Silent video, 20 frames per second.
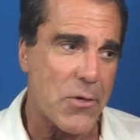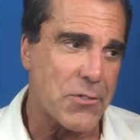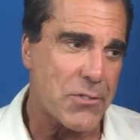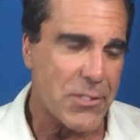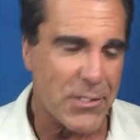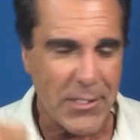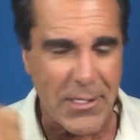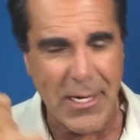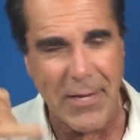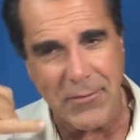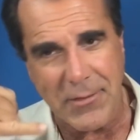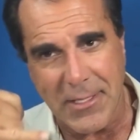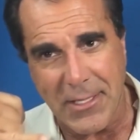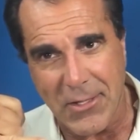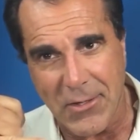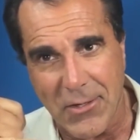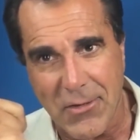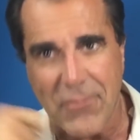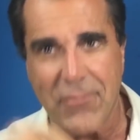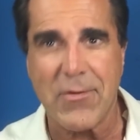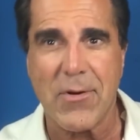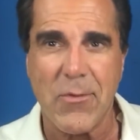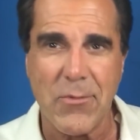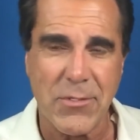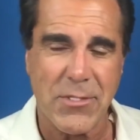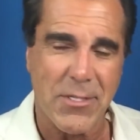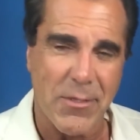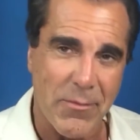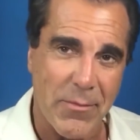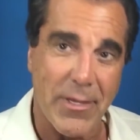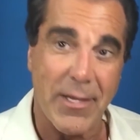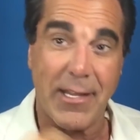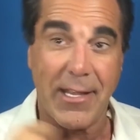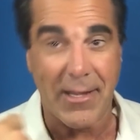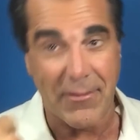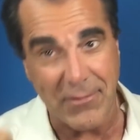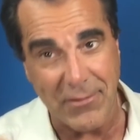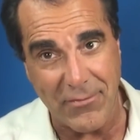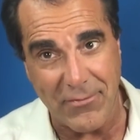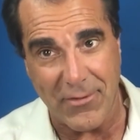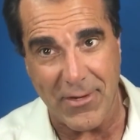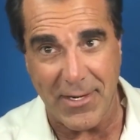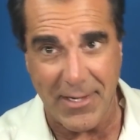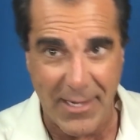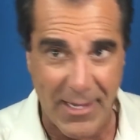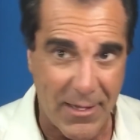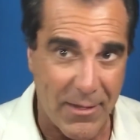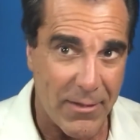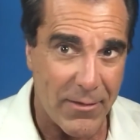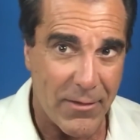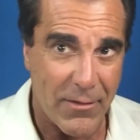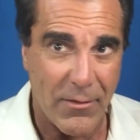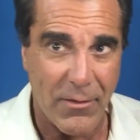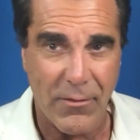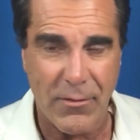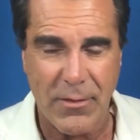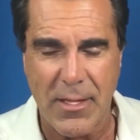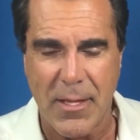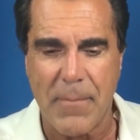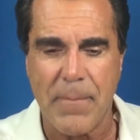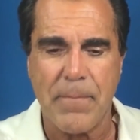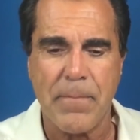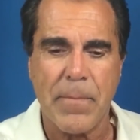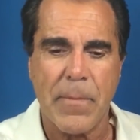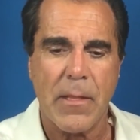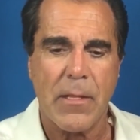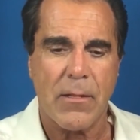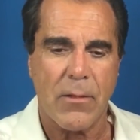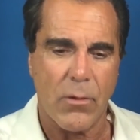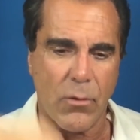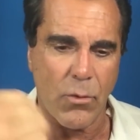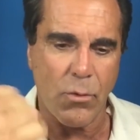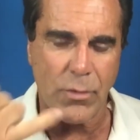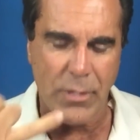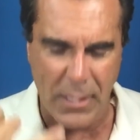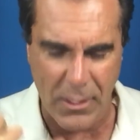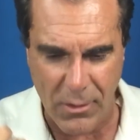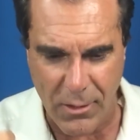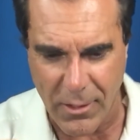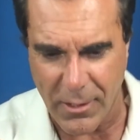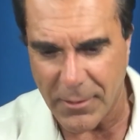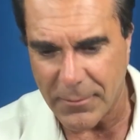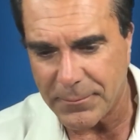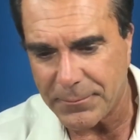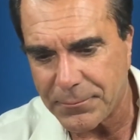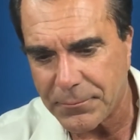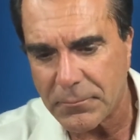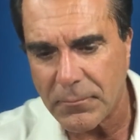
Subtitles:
coaching, you'd have to get on the phone with somebody. You have to find out them, who they are.